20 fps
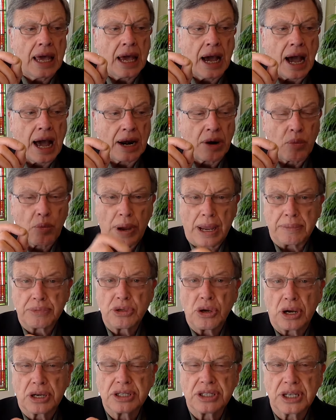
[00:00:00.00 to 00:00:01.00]
Out of Wham
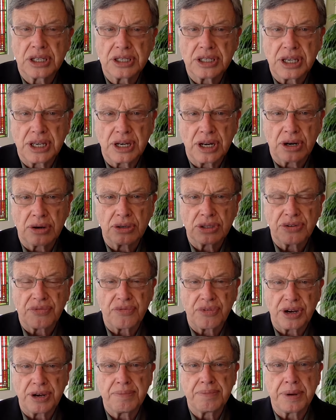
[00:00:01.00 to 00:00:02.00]
Talk 1600's
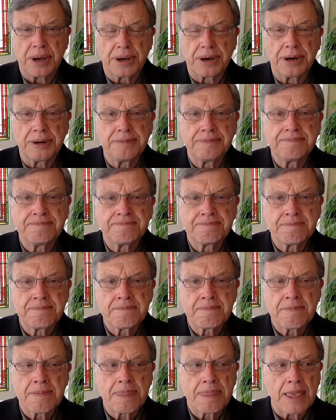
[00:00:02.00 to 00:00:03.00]
Freedom Bunker.
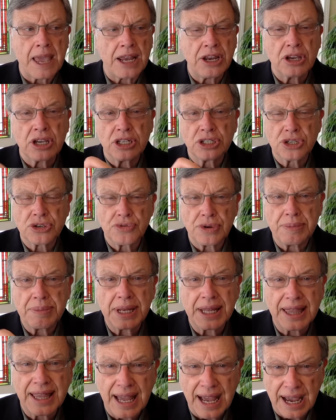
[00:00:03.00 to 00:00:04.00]
And you can stream
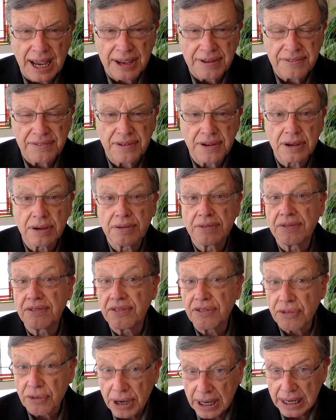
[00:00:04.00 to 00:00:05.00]
it live,
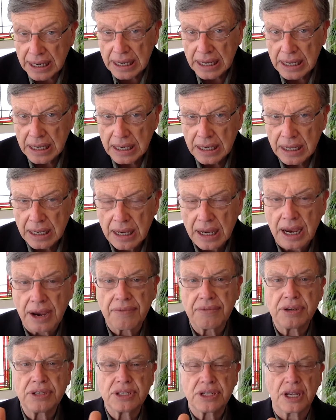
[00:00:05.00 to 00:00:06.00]
free,
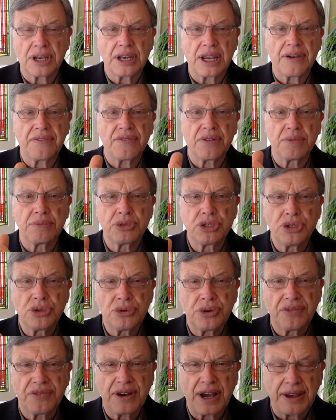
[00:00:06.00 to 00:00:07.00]
every Sunday from 2
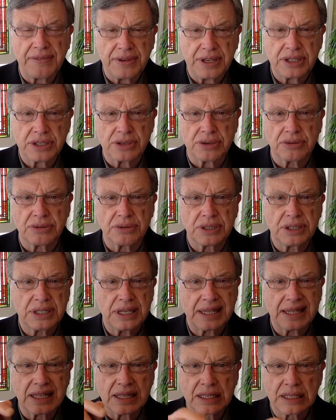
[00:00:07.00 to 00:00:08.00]
to 5 Eastern. Just
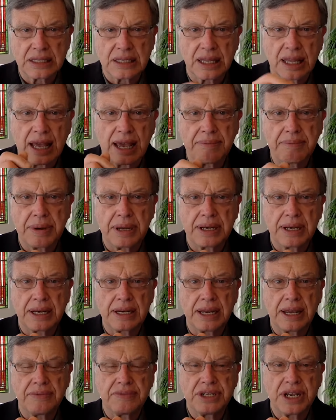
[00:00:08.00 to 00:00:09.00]
hit the listen live button at
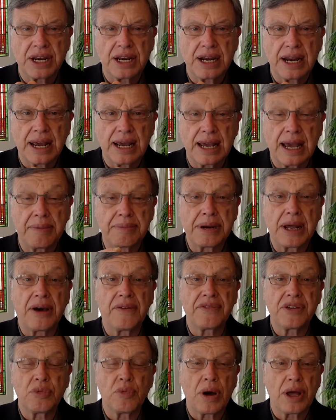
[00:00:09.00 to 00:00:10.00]
davejanda.com. Now,
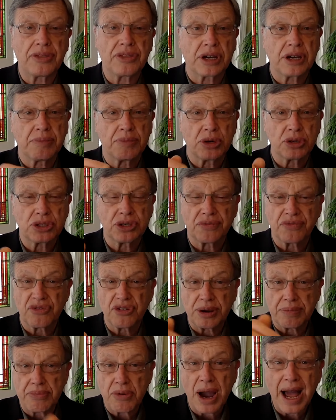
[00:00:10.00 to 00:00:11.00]
if you want the
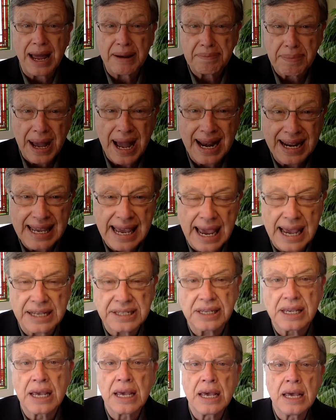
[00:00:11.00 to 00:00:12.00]
commercial-free
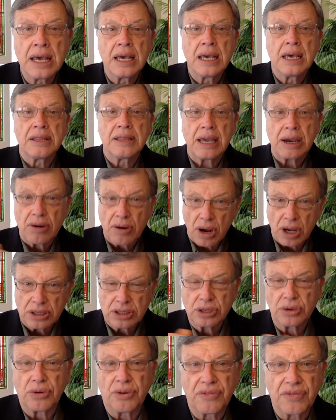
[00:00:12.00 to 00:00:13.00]
podcast, they are
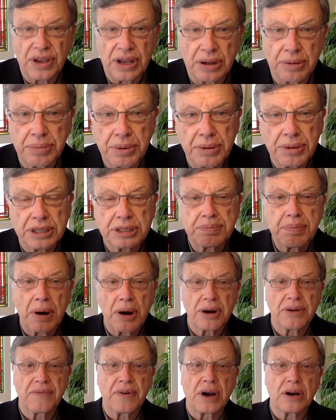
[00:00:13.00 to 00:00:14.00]
also available as
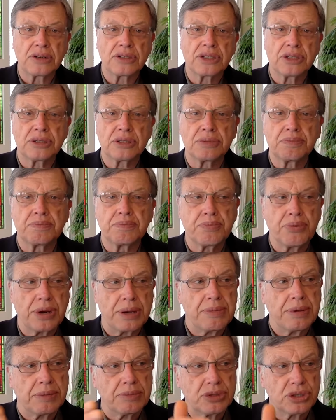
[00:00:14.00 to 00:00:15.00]
part of our
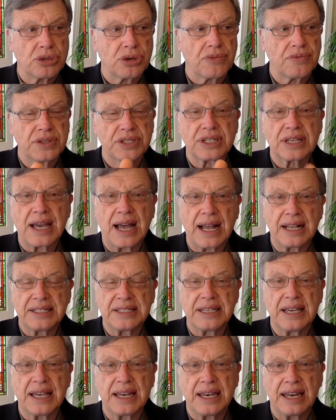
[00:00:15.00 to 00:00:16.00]
premium service
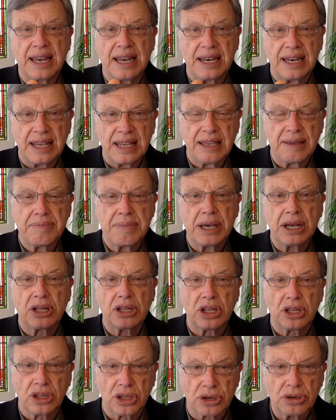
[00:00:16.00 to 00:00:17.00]
content and
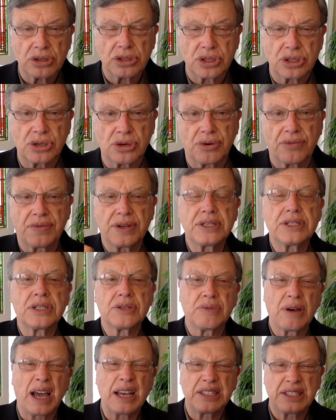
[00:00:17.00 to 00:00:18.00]
email alert
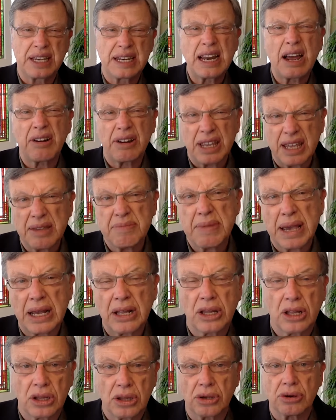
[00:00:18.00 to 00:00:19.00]
service. I send out
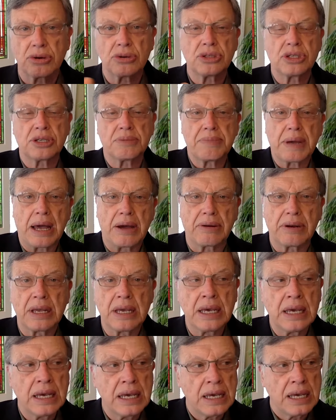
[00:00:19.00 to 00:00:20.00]
email alerts about
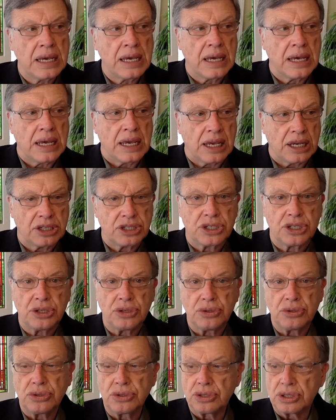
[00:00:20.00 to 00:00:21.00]

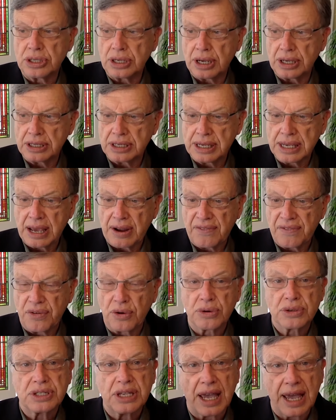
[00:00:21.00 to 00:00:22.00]
issues to get
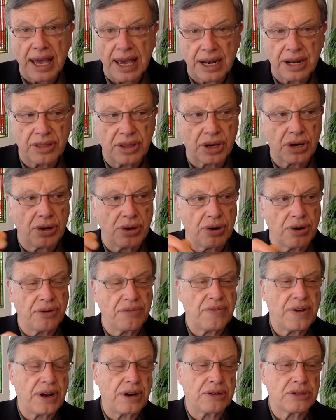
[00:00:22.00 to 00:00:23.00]
folks ahead of the
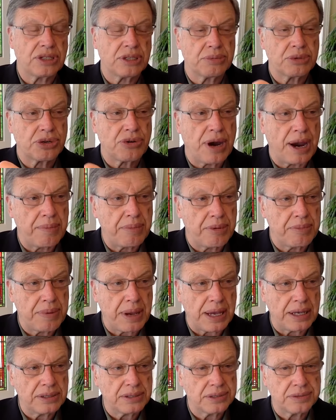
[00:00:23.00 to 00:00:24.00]
curve on our subscriber
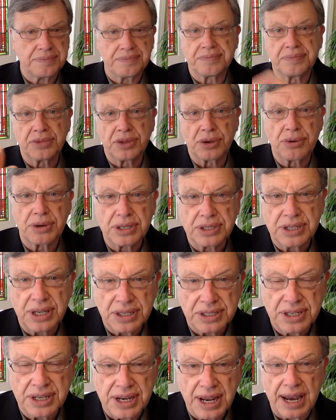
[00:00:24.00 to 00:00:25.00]
base. 30
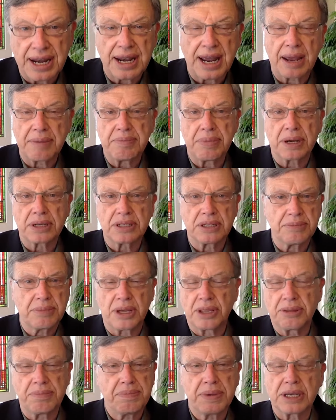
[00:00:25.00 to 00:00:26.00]
cents a day, $9 a
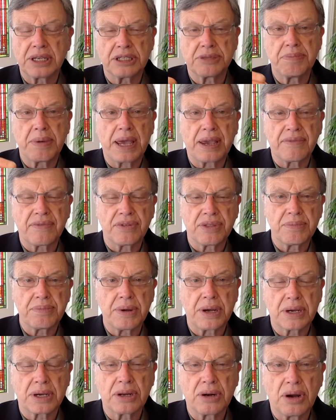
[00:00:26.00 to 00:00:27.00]
month, biggest bang for the
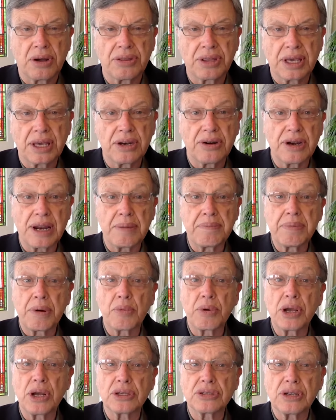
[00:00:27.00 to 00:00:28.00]
buck in all the internet. But
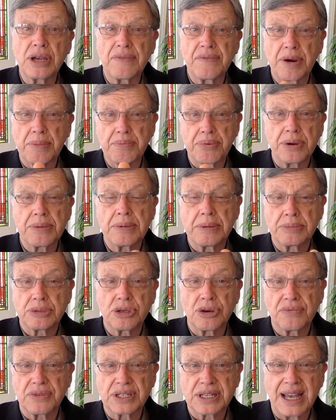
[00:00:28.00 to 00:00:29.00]
we also have our premium
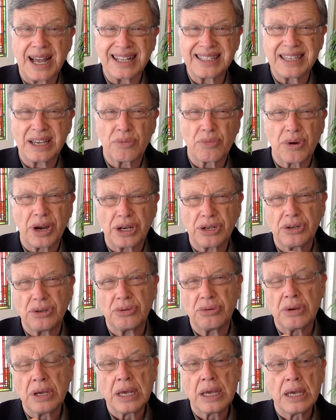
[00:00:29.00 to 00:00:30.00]
service content where I
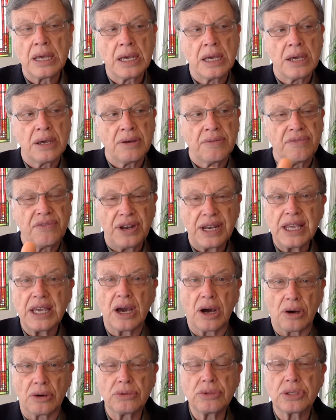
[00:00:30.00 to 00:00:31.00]
do
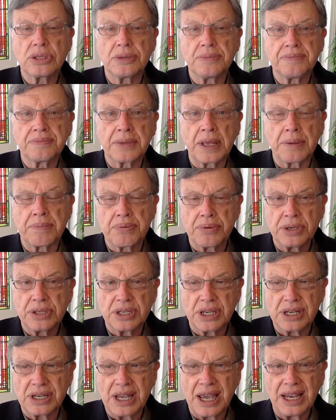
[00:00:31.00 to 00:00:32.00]
videos and
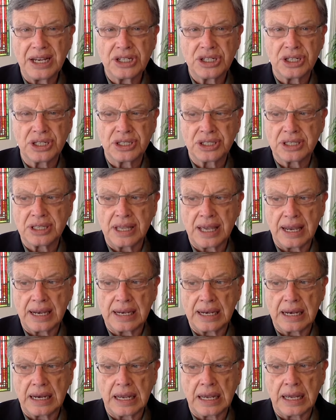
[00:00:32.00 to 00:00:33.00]
presentations
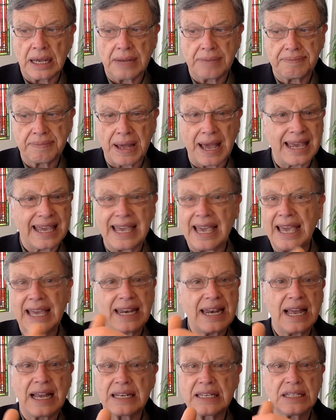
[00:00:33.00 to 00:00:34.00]
that I
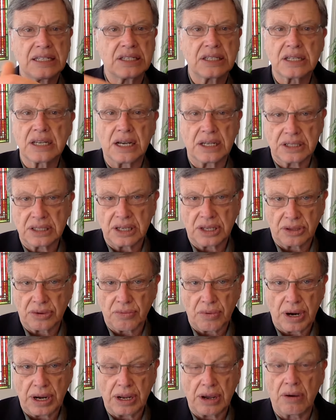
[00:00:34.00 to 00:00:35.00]
cannot discuss on the
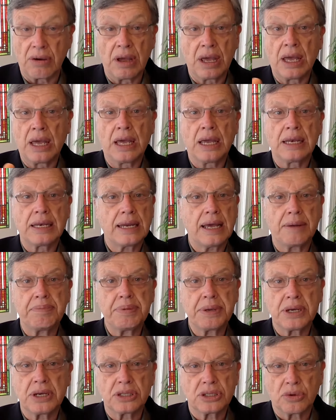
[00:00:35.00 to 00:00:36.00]
radio. Not
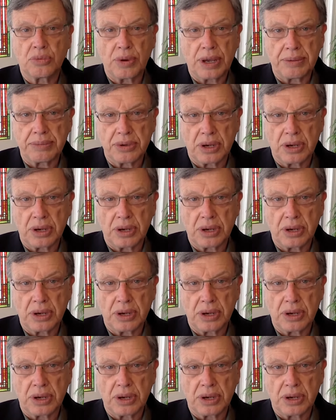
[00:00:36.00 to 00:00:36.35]
because of Wham